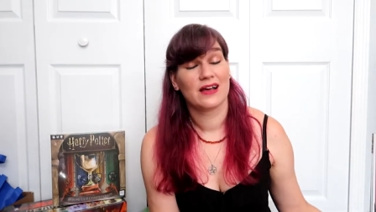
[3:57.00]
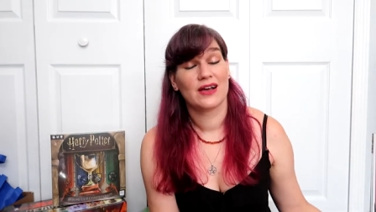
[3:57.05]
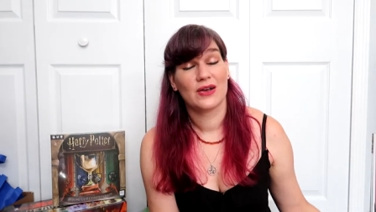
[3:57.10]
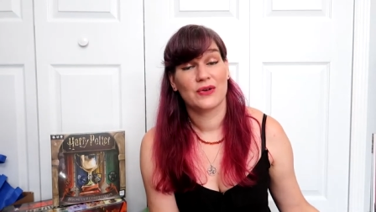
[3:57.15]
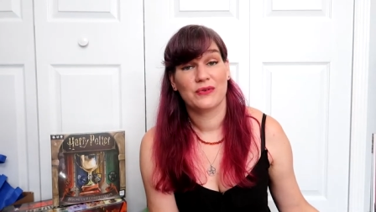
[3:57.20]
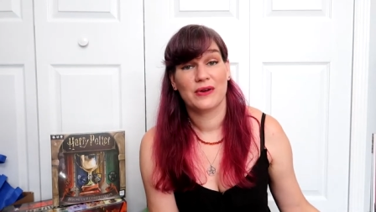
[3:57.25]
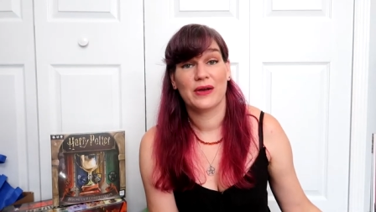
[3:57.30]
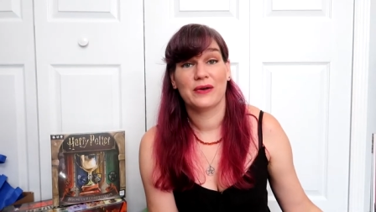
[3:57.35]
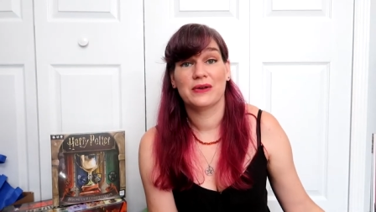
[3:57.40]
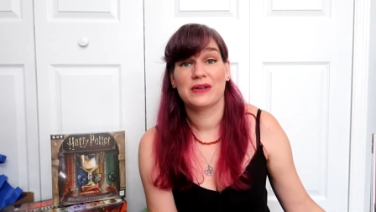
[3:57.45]

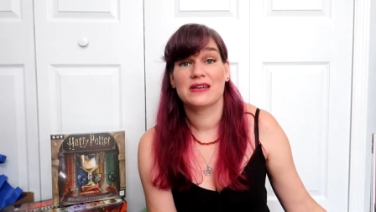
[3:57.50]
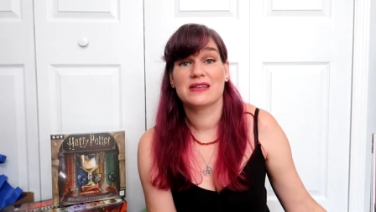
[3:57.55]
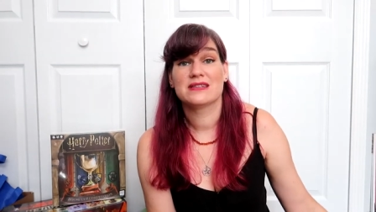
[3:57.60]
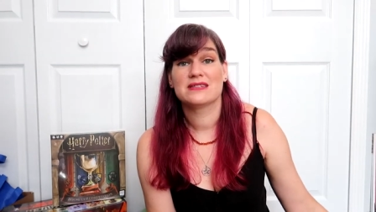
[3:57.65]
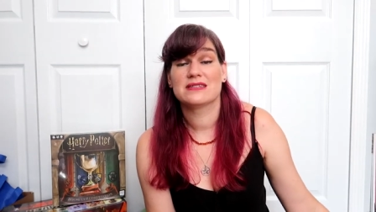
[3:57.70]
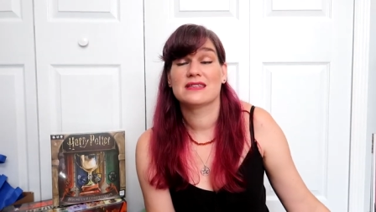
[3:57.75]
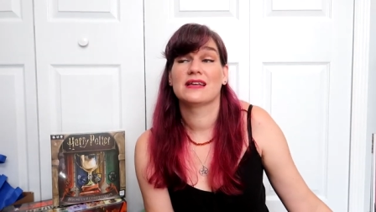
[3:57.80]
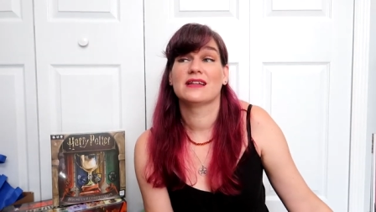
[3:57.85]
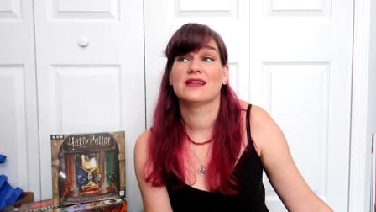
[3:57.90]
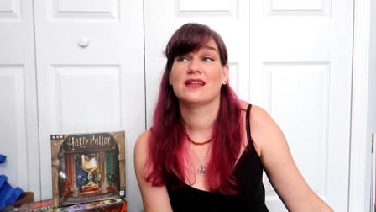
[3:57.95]
around
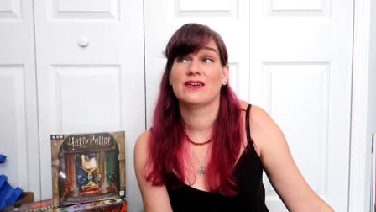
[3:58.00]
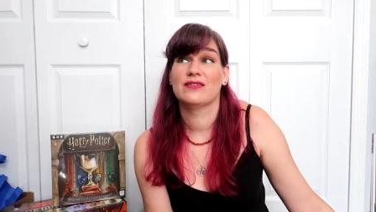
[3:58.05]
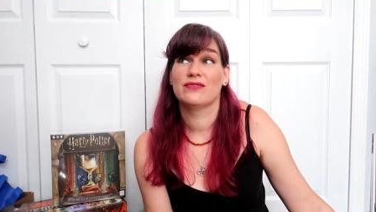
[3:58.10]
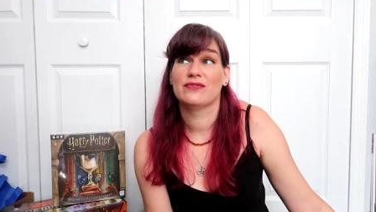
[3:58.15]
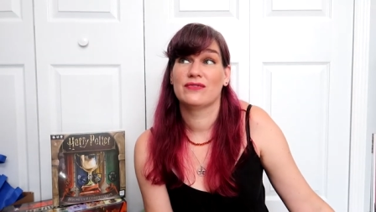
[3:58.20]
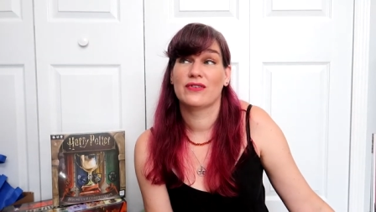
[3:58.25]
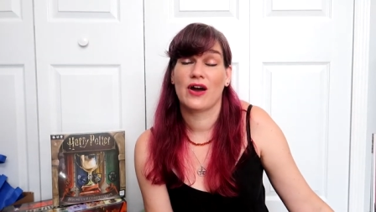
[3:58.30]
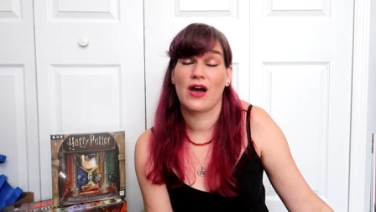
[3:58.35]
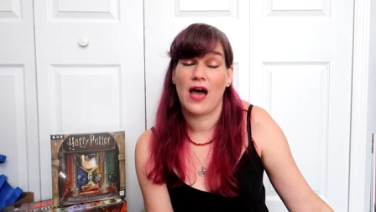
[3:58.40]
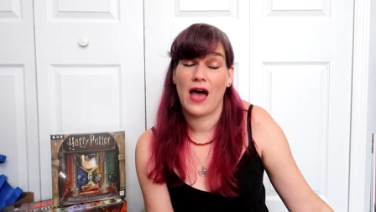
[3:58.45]
us that love
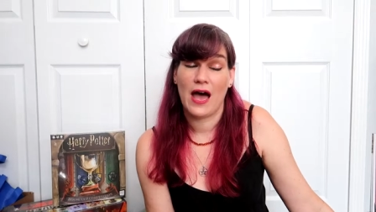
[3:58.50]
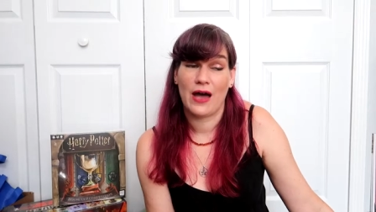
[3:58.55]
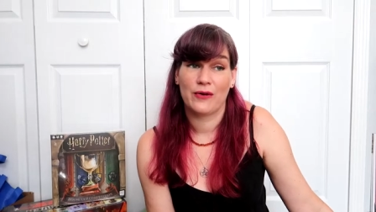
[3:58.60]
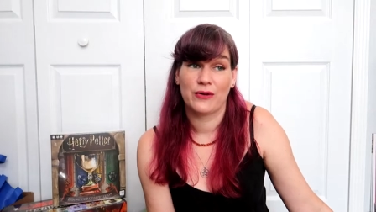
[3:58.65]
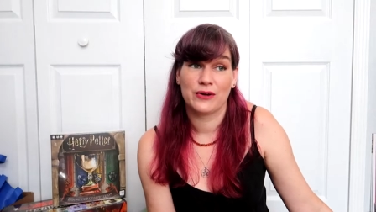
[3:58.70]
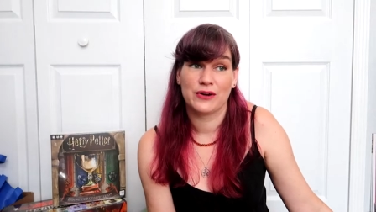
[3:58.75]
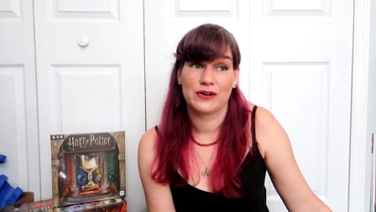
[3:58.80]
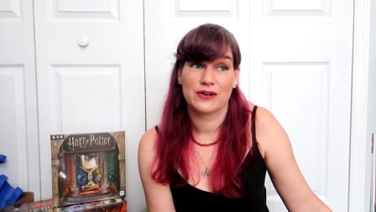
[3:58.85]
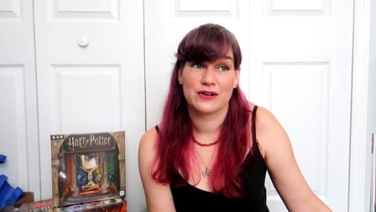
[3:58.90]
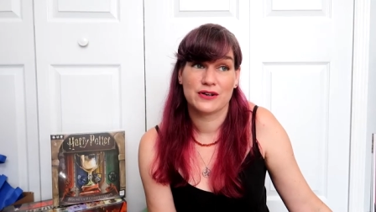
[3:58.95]

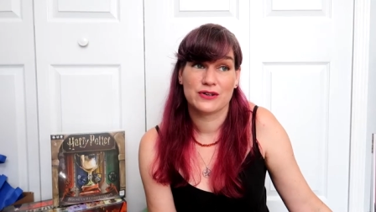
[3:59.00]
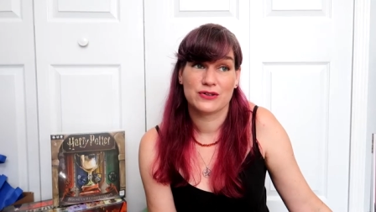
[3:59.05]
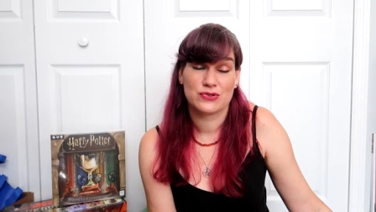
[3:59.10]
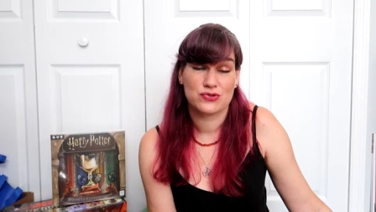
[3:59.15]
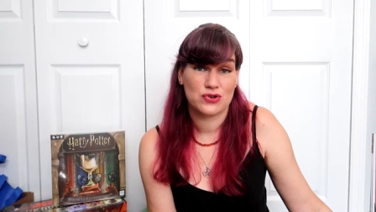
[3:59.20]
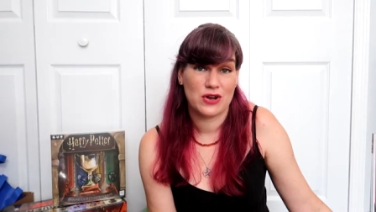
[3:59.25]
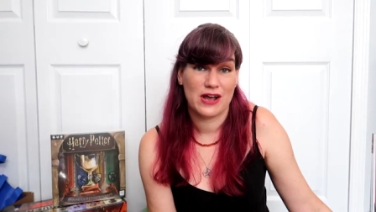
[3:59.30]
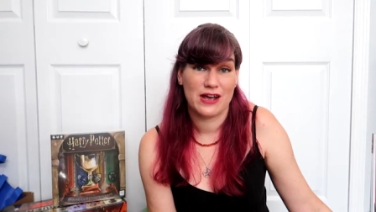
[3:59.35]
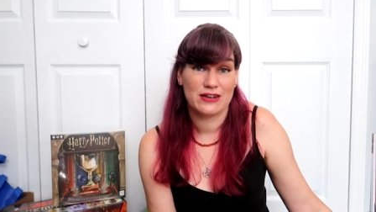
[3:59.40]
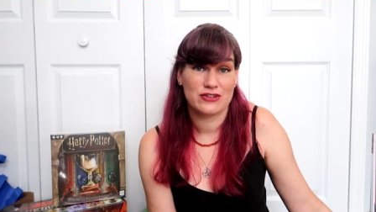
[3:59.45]
our
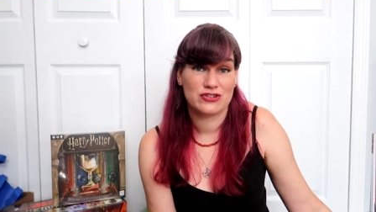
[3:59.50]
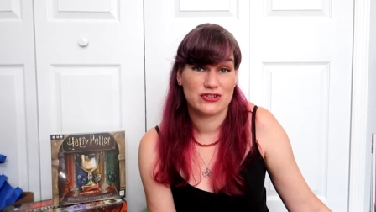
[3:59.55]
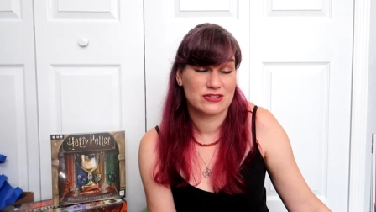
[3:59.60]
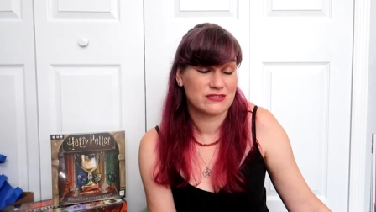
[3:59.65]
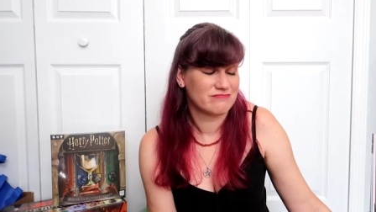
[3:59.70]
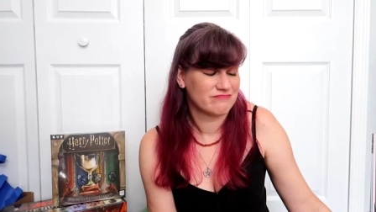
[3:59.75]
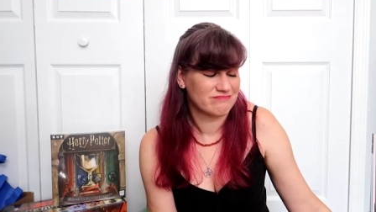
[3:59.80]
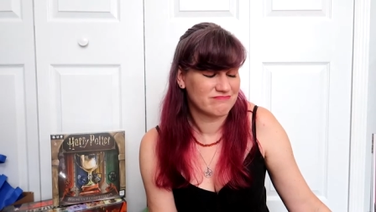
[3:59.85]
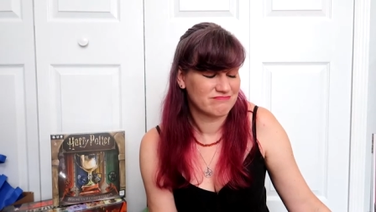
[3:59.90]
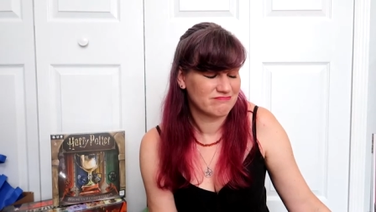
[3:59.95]
trash
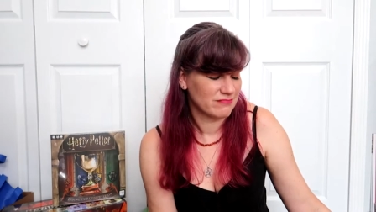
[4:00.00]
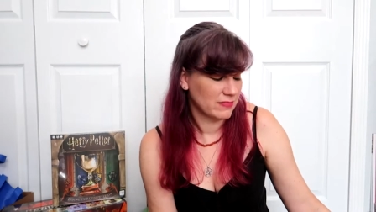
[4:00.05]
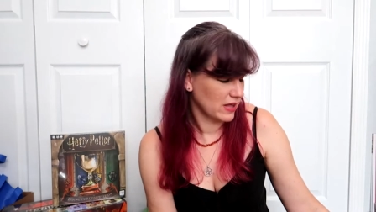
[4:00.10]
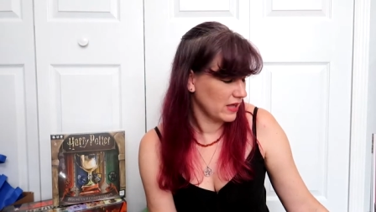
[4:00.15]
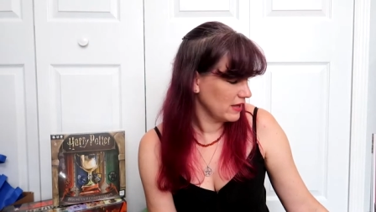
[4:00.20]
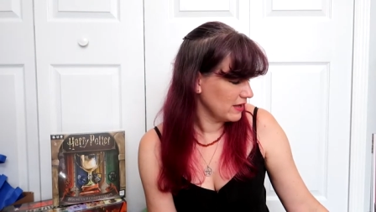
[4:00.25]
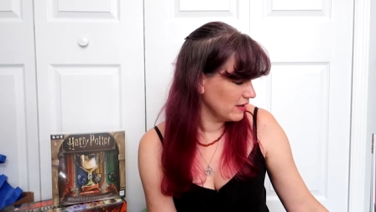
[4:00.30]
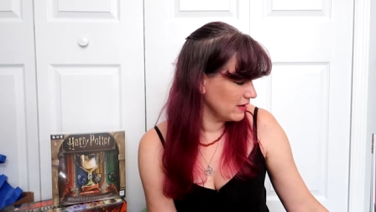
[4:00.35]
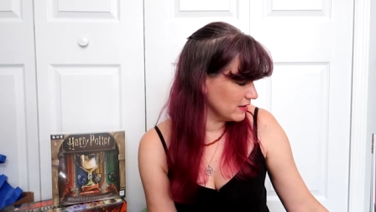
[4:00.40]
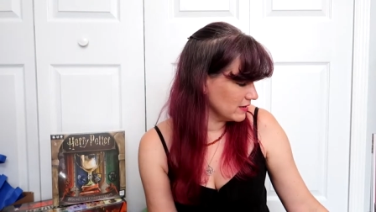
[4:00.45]

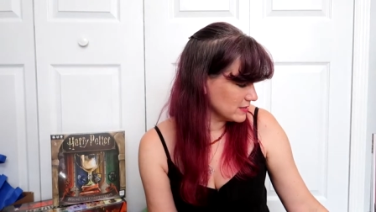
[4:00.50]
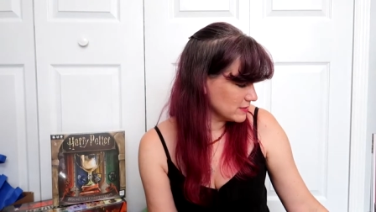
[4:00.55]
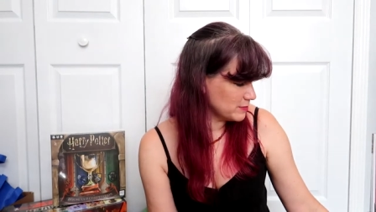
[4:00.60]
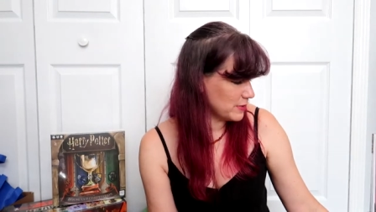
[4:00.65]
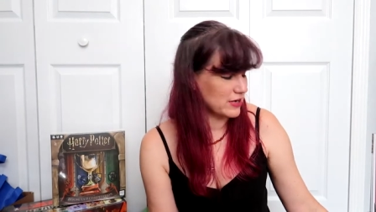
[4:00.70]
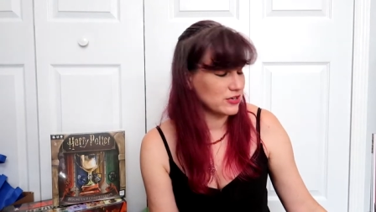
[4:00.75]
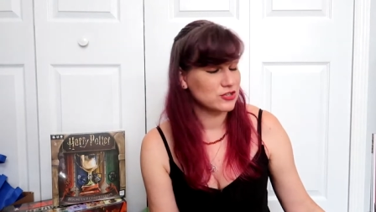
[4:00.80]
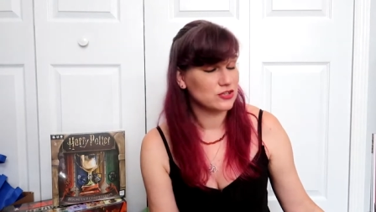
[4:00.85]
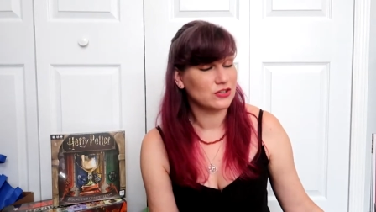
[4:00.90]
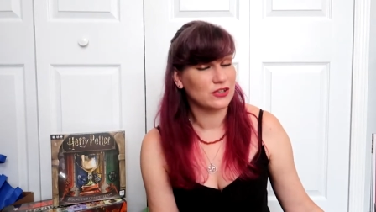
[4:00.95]

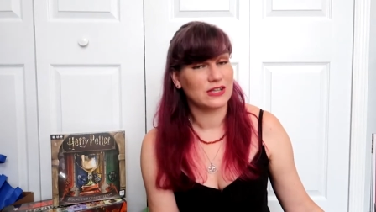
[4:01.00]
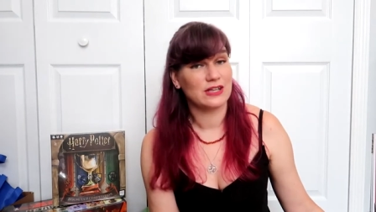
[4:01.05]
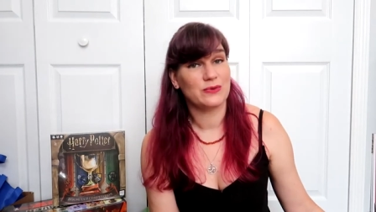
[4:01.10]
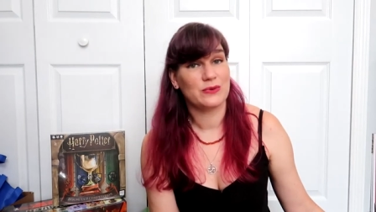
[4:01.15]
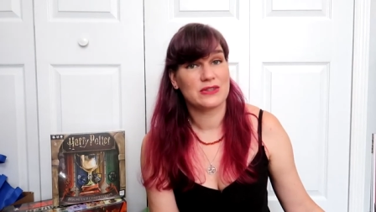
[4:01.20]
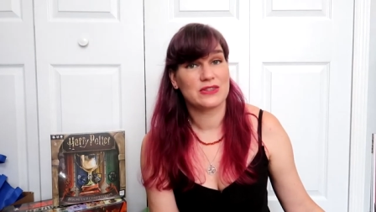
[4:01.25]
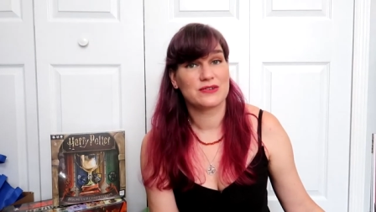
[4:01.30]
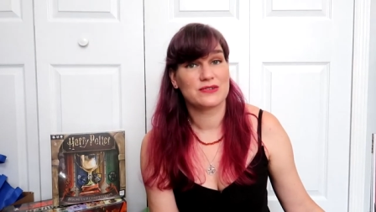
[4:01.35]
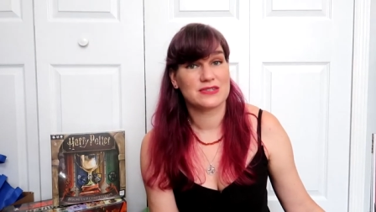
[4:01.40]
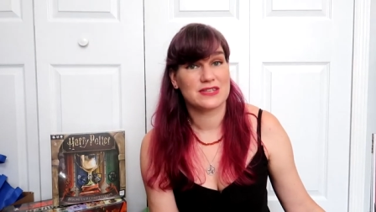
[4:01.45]
especially
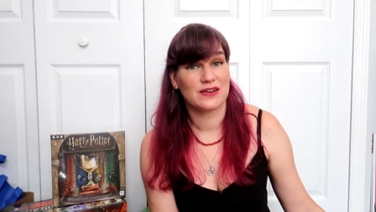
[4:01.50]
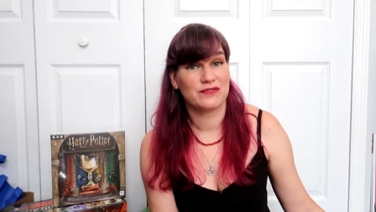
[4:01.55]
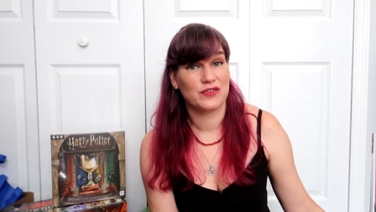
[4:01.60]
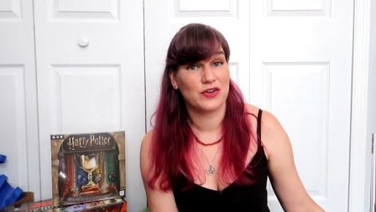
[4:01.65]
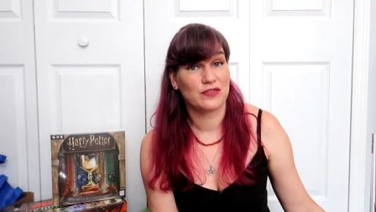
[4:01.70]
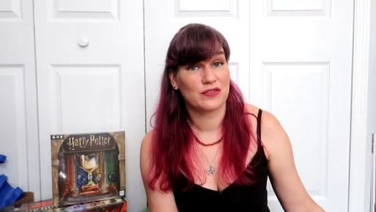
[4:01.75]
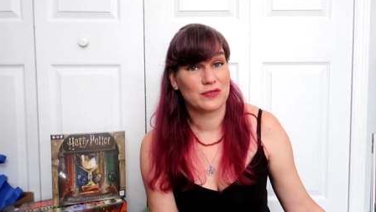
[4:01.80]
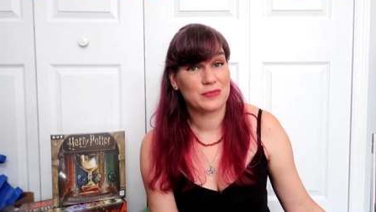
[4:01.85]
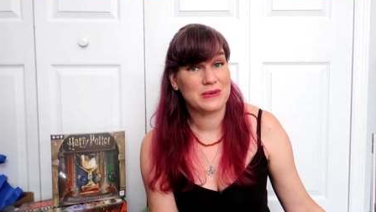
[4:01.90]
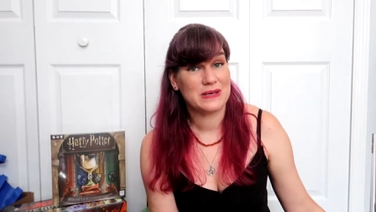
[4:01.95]
when there's
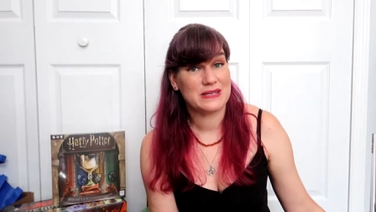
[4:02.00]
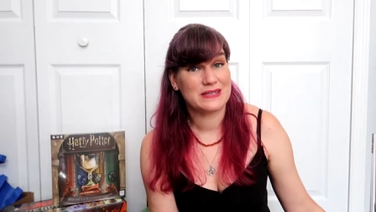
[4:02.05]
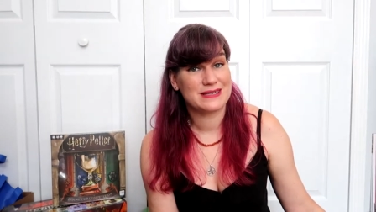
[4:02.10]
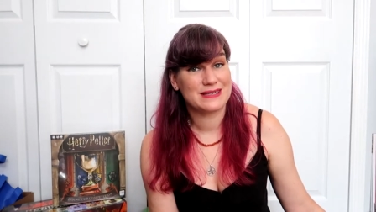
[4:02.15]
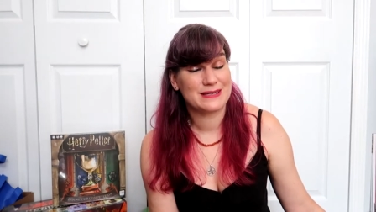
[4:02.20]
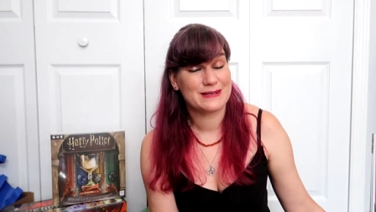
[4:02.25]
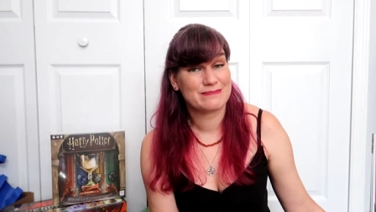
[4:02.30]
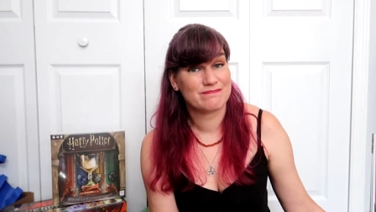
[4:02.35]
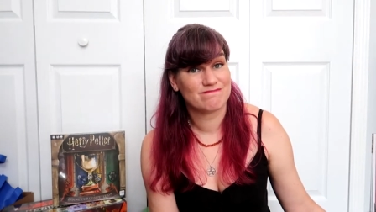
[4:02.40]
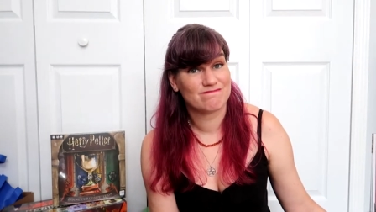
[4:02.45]
leftover
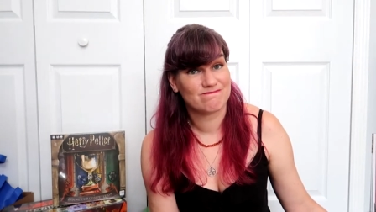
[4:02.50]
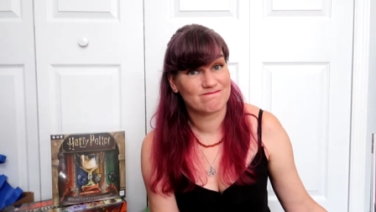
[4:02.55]
pizza.